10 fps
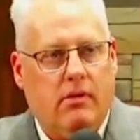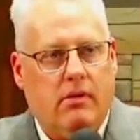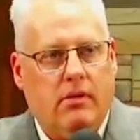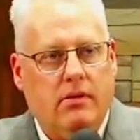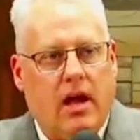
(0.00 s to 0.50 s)

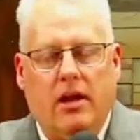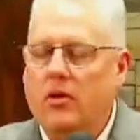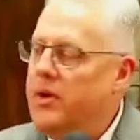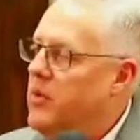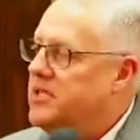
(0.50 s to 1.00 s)
Now, I know he
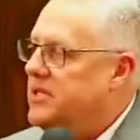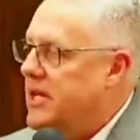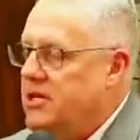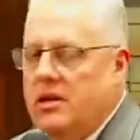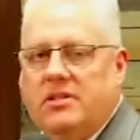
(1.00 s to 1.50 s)
wasn't
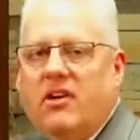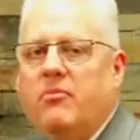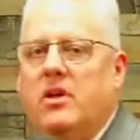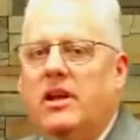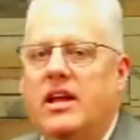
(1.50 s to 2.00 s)
teaching on self
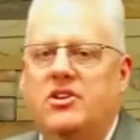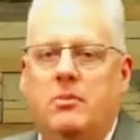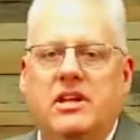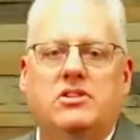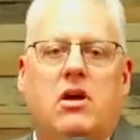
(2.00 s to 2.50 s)
mutilation, but
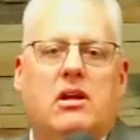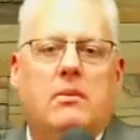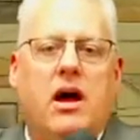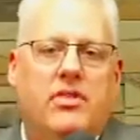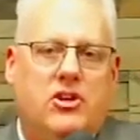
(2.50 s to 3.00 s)
he's talking
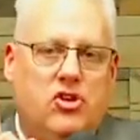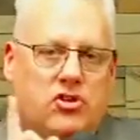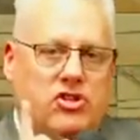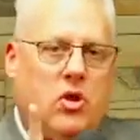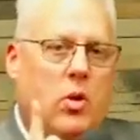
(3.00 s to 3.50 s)
about that your
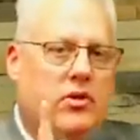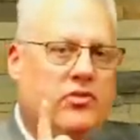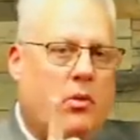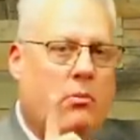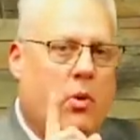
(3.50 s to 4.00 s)
soul is so
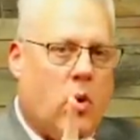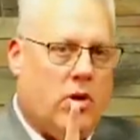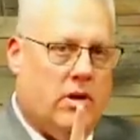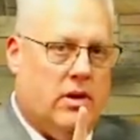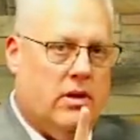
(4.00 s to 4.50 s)

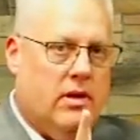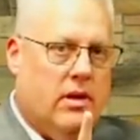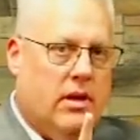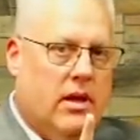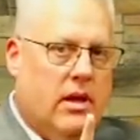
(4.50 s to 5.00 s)
important
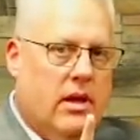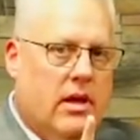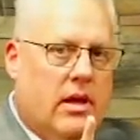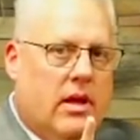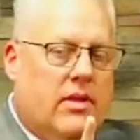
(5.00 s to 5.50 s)

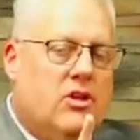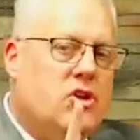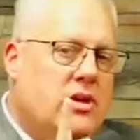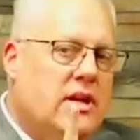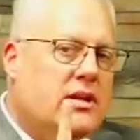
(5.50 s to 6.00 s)
that you
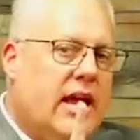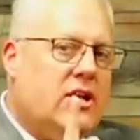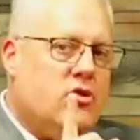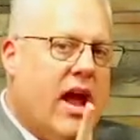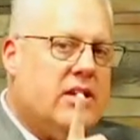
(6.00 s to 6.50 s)
need to take
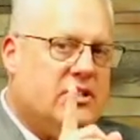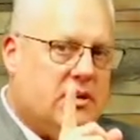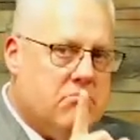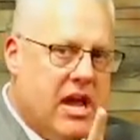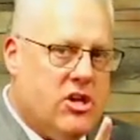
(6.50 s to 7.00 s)
drastic
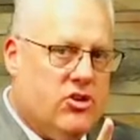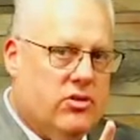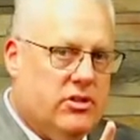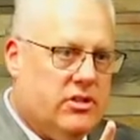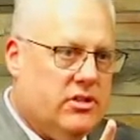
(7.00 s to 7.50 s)

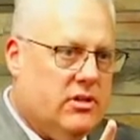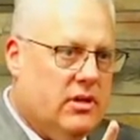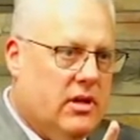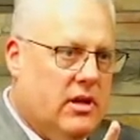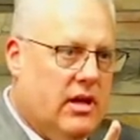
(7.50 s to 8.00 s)
measures
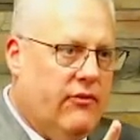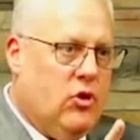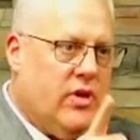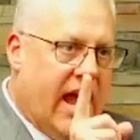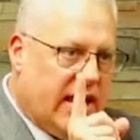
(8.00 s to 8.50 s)
if you
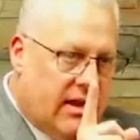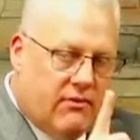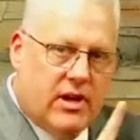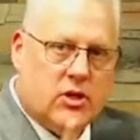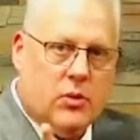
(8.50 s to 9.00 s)
can't get
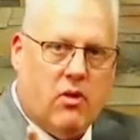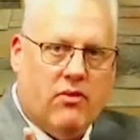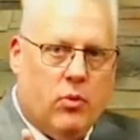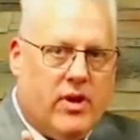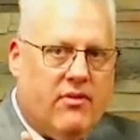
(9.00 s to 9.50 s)
victory over
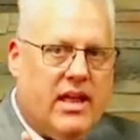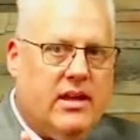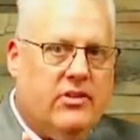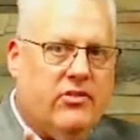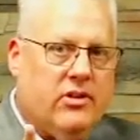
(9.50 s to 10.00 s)
whatever that
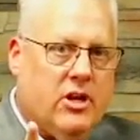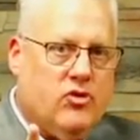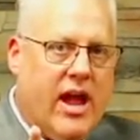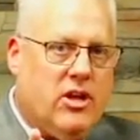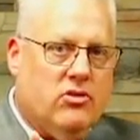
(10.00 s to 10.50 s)
is, it's going to
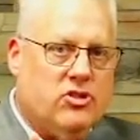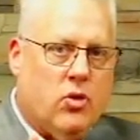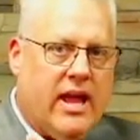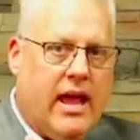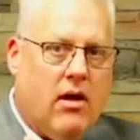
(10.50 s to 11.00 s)
drag your soul to
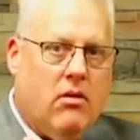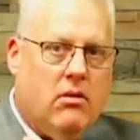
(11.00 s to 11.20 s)
hell.